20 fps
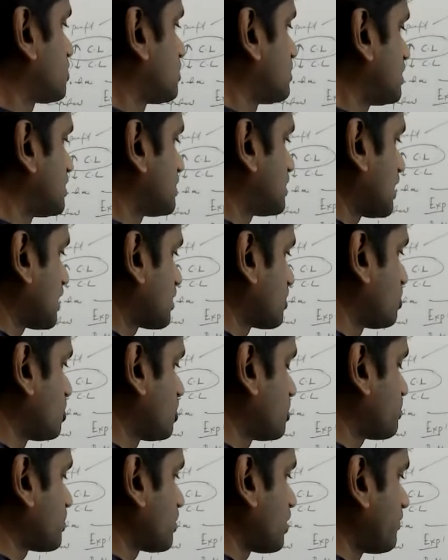So this
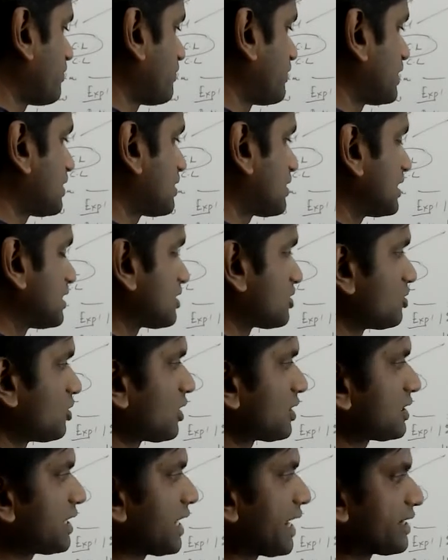accrued profit is
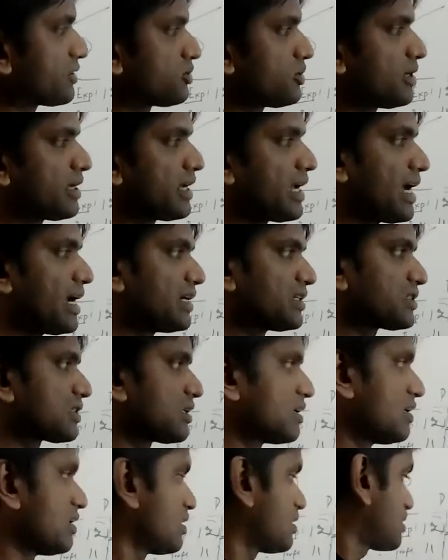not the actual cash.
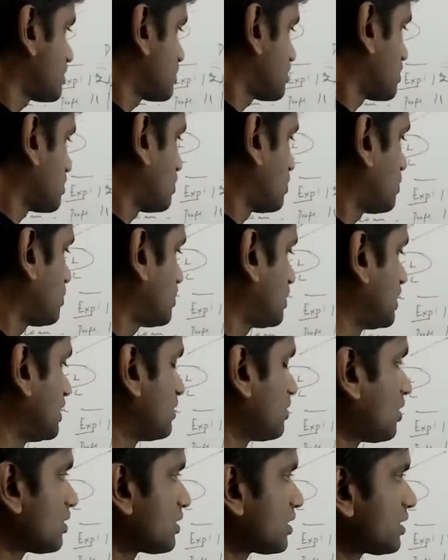So
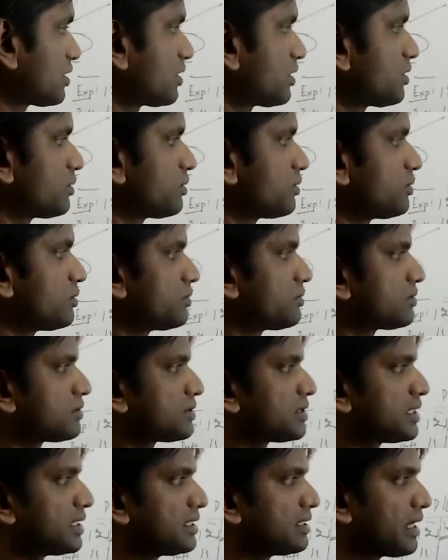in order to
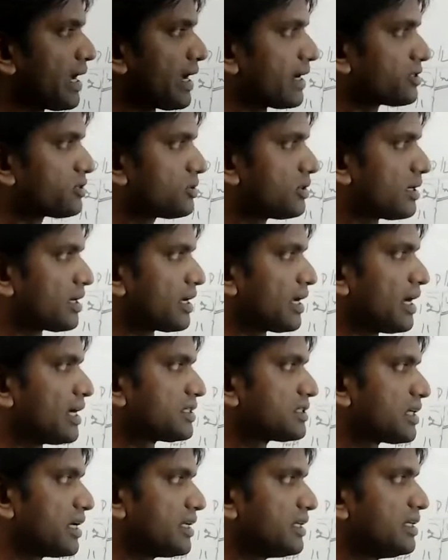see the actual cash,
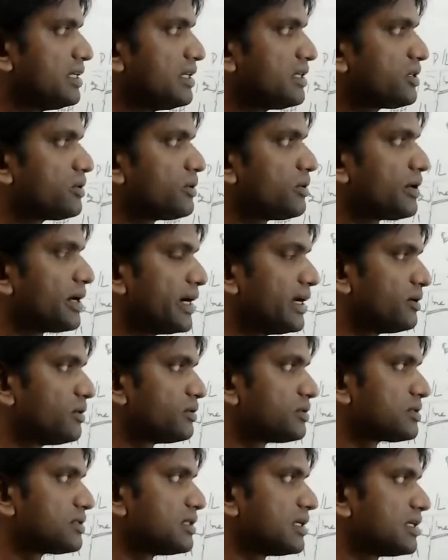I need to
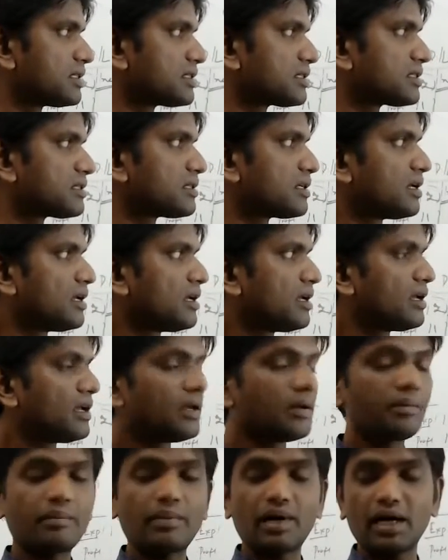reduce this
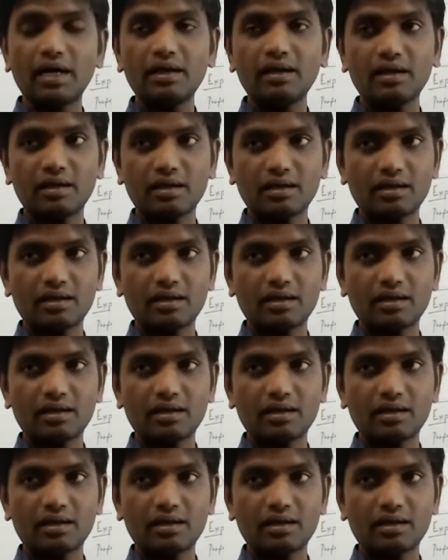my